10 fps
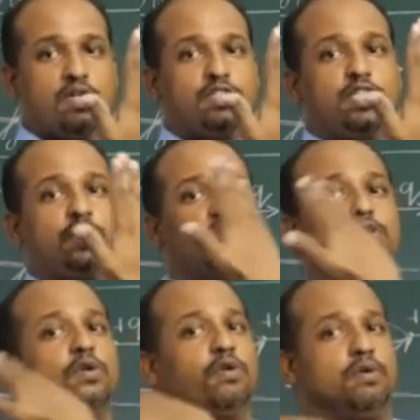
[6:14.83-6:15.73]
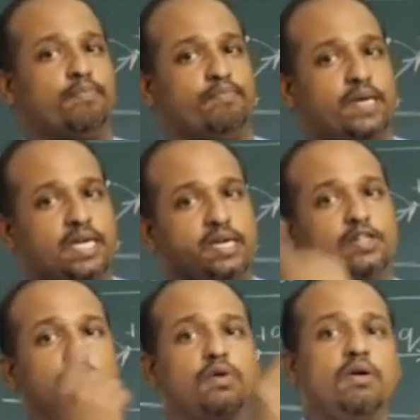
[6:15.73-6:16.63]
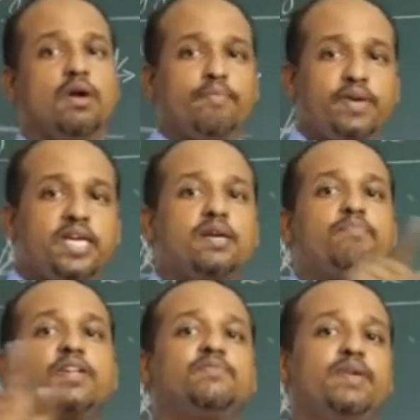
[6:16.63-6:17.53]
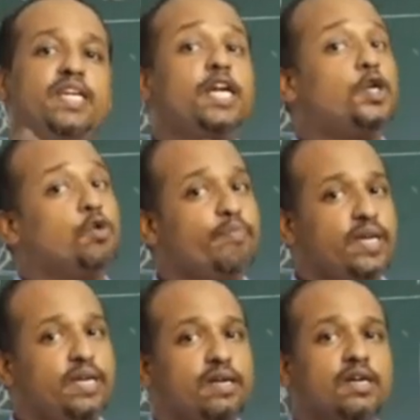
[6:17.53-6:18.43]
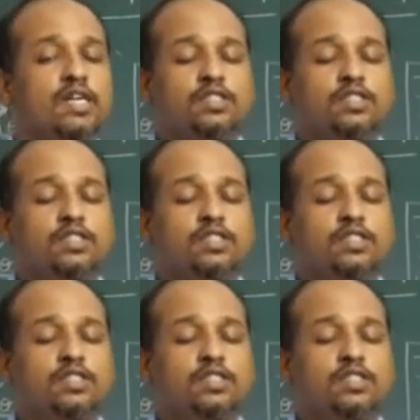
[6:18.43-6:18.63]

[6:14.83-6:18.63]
0 to PE. So PE plus PE 2PE.